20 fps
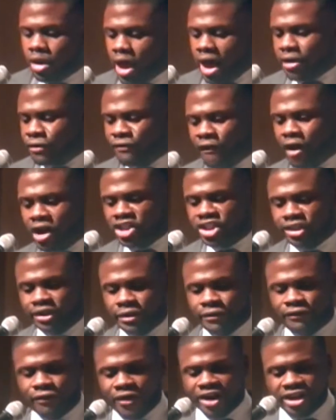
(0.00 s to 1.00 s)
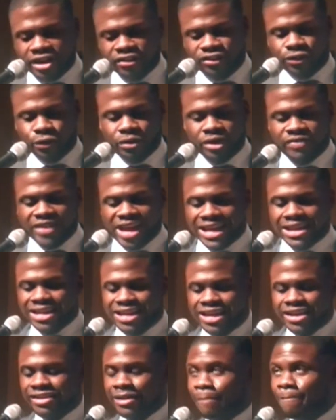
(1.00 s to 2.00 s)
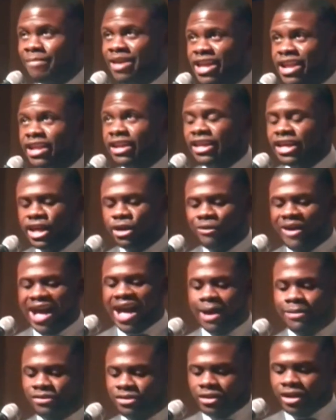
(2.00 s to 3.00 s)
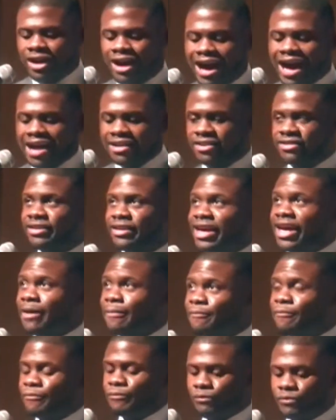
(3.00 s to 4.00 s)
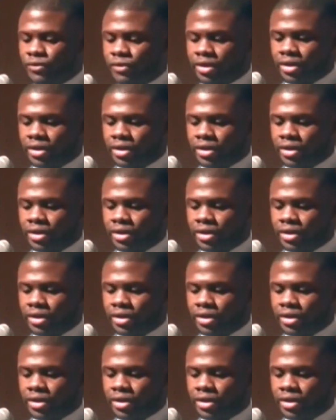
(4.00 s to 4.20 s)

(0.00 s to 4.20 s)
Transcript: Unfortunately, for any student that didn't immediately grasp a concept,